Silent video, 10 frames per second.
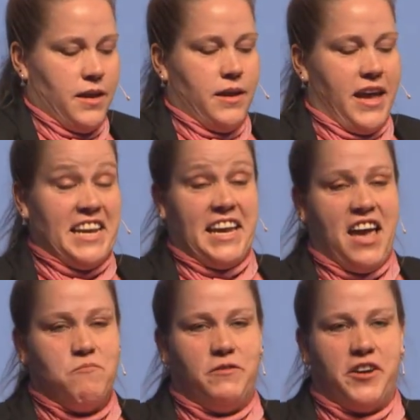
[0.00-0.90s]
And it
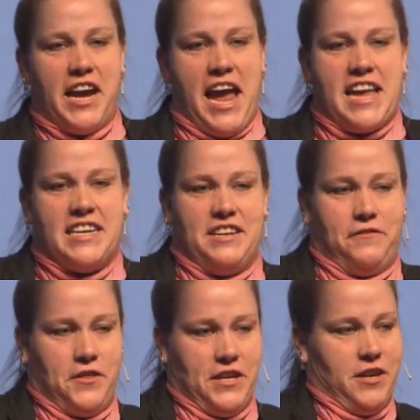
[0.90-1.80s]
can be very handy if
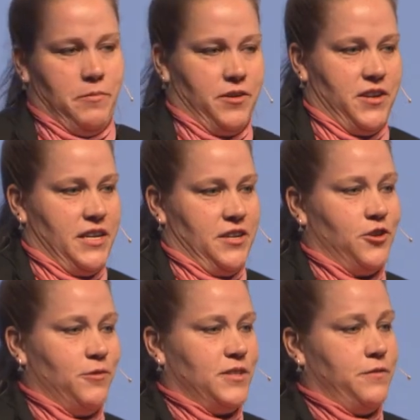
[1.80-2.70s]
you think about in
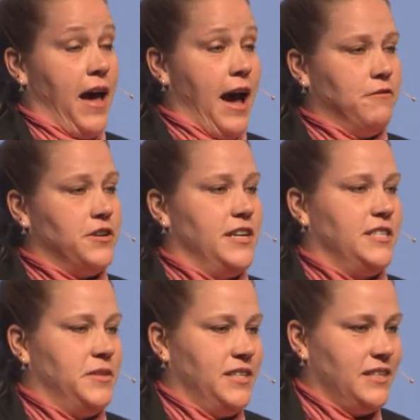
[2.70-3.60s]
terms of
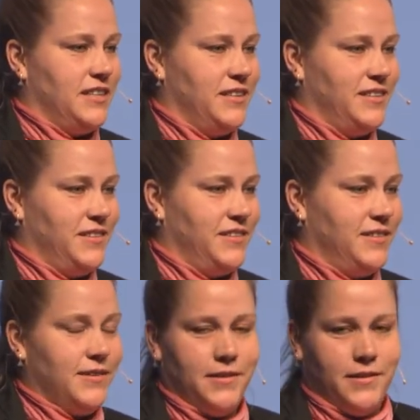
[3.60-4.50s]
advertisement.
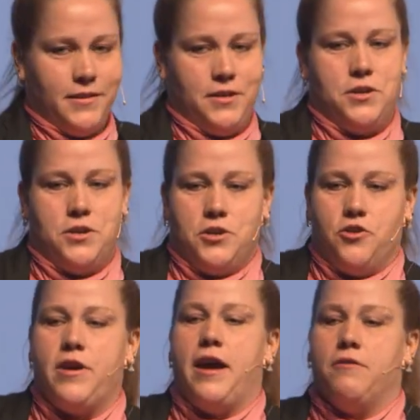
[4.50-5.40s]
You're
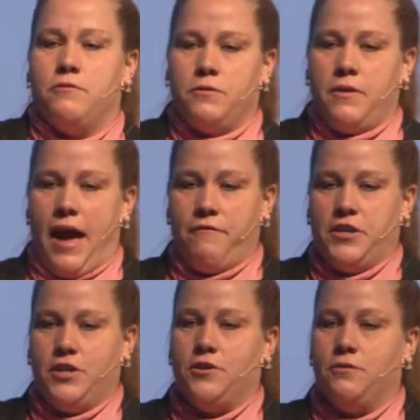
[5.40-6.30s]
now having
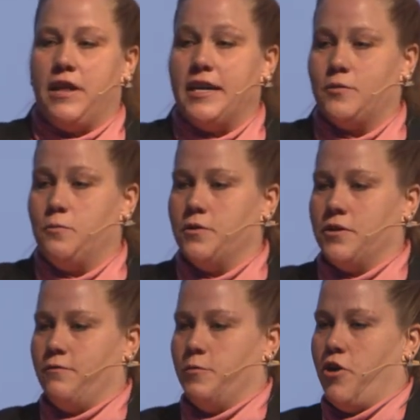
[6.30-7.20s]
to do less
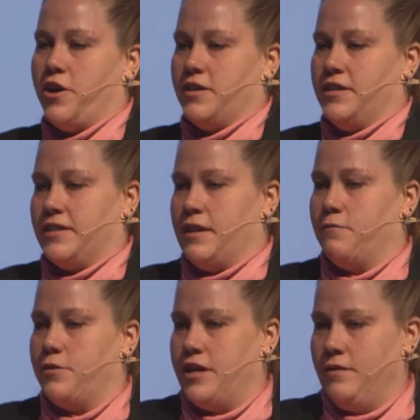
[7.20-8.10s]
work for product discovery.